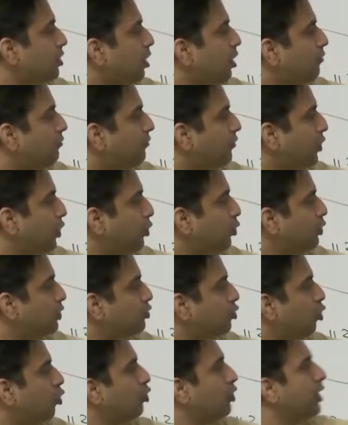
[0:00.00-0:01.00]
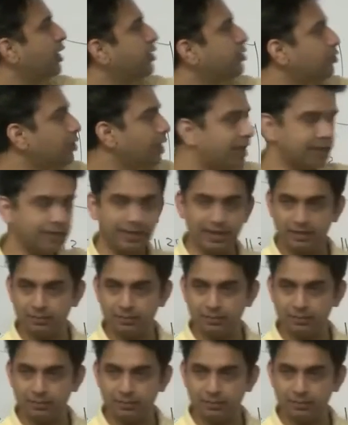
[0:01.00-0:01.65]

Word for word: of Q is only to take the